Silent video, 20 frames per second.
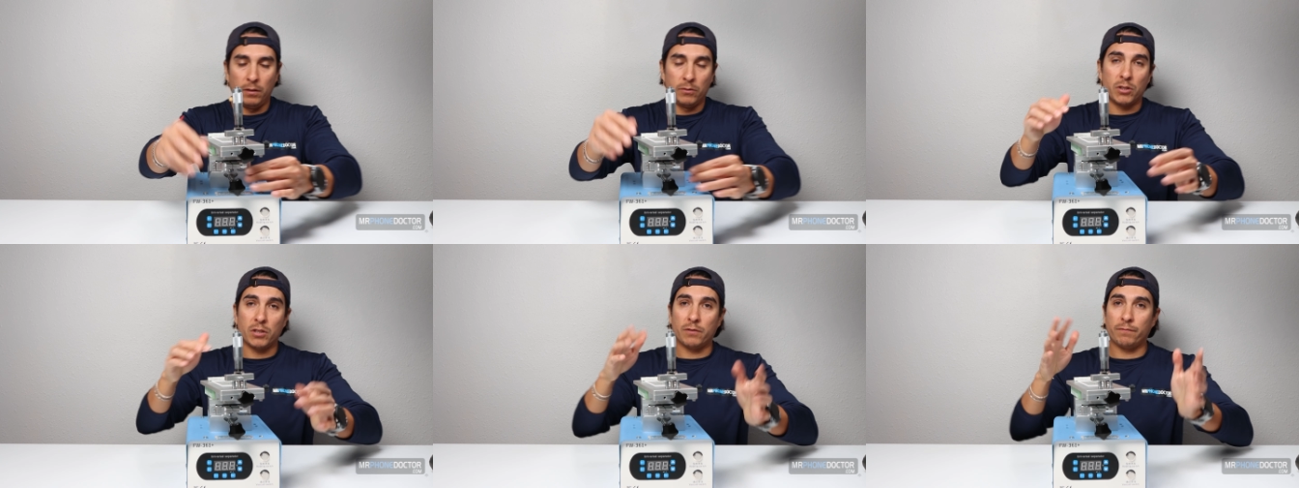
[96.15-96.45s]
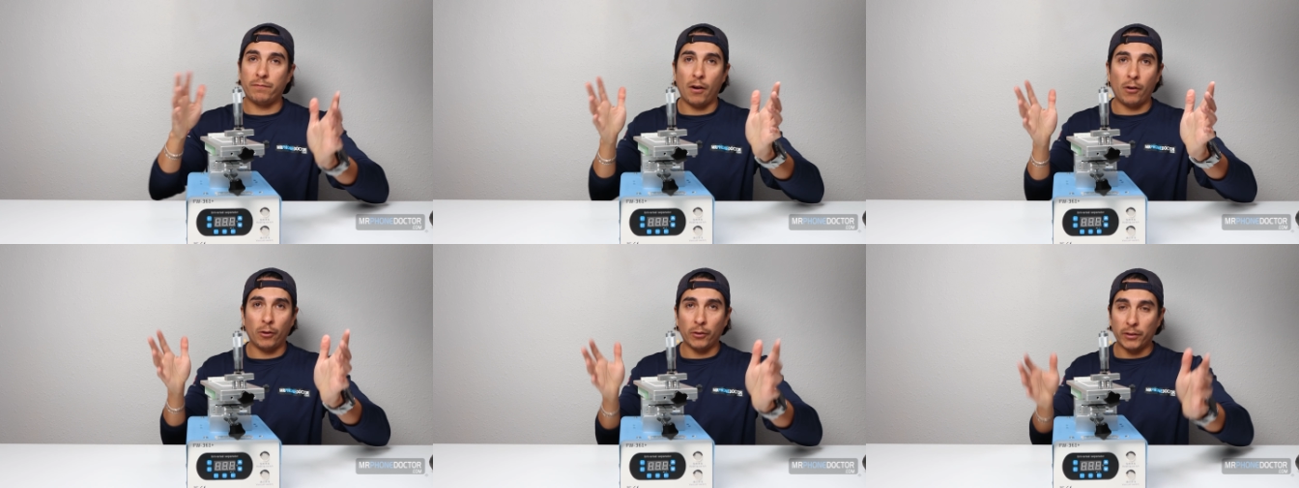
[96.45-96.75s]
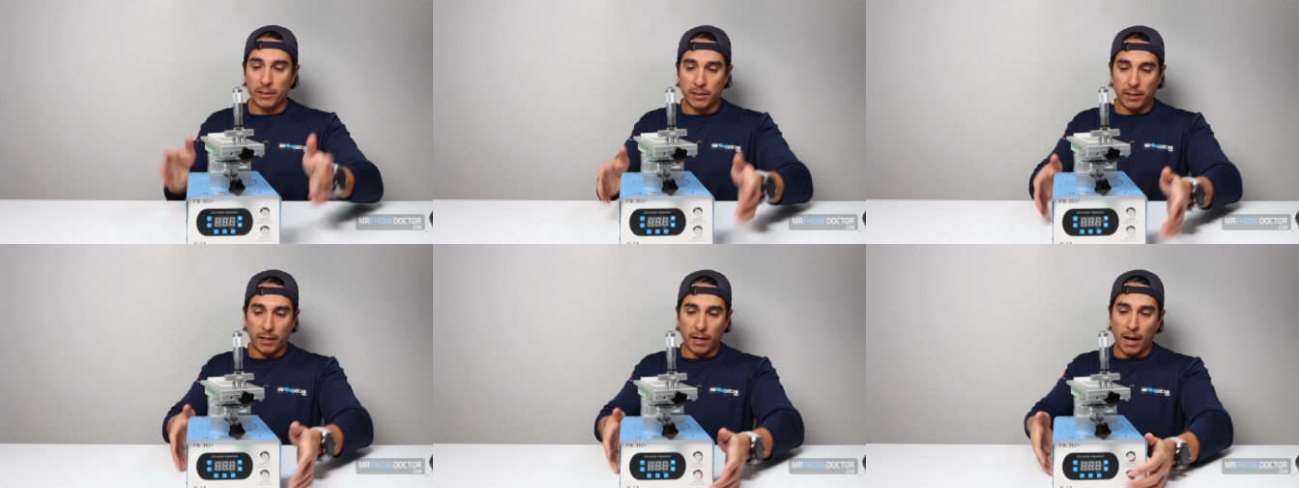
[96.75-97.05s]
just follow
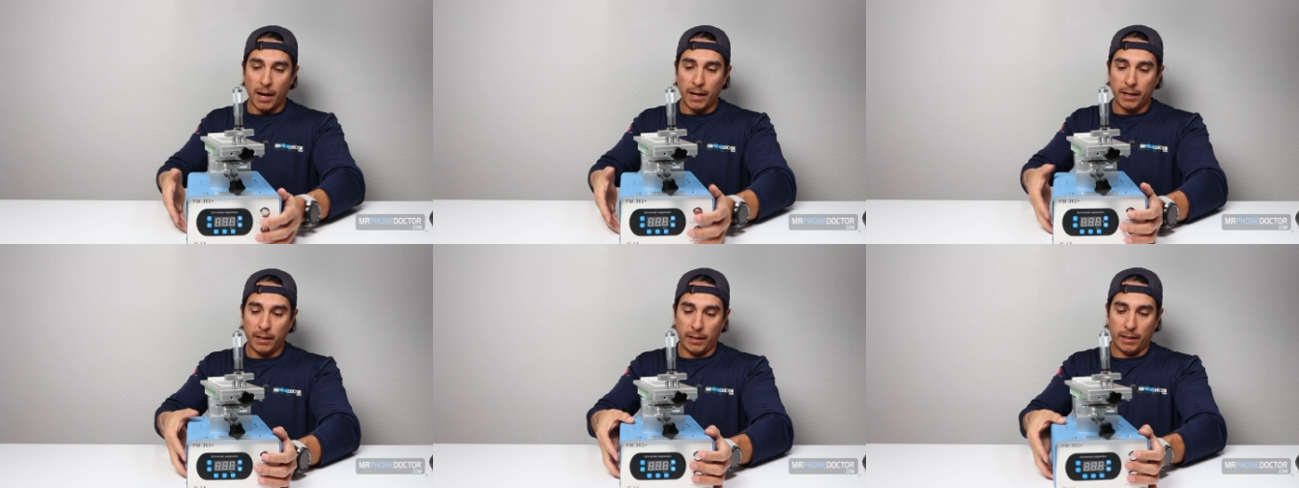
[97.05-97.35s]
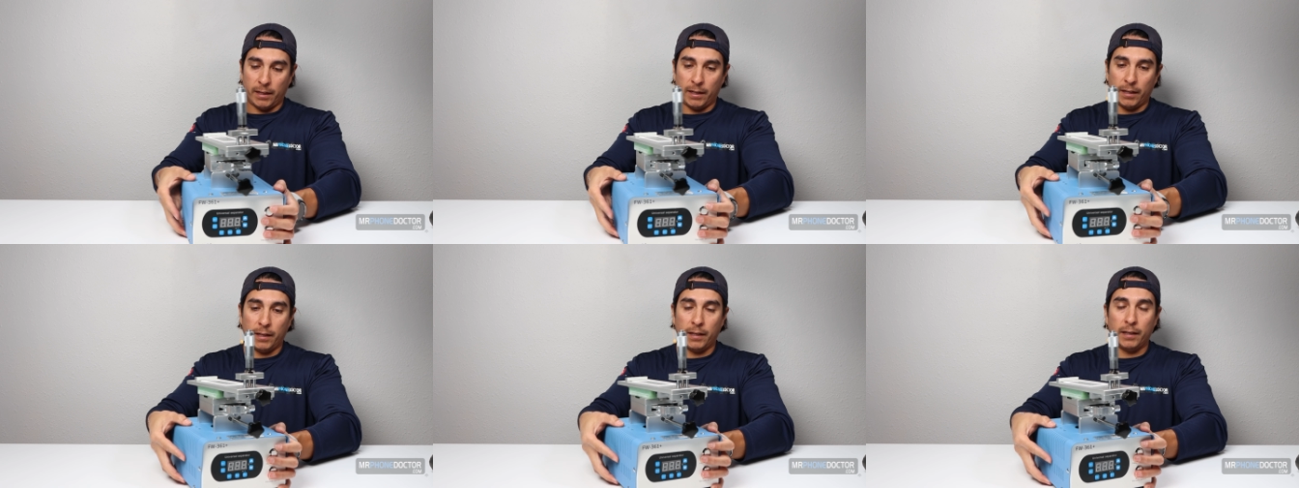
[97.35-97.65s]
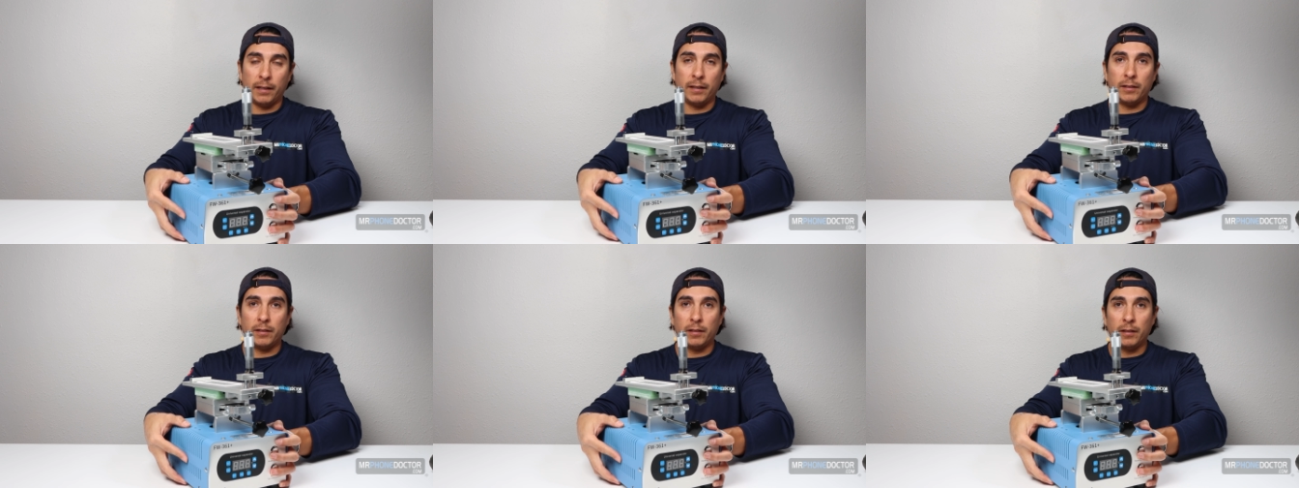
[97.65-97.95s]
this guide
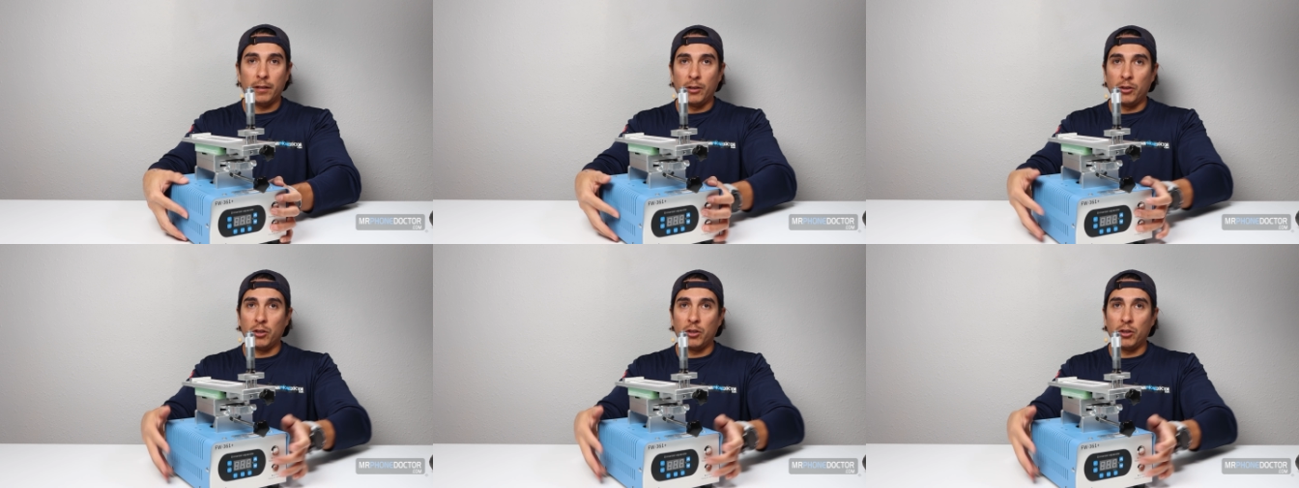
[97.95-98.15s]
and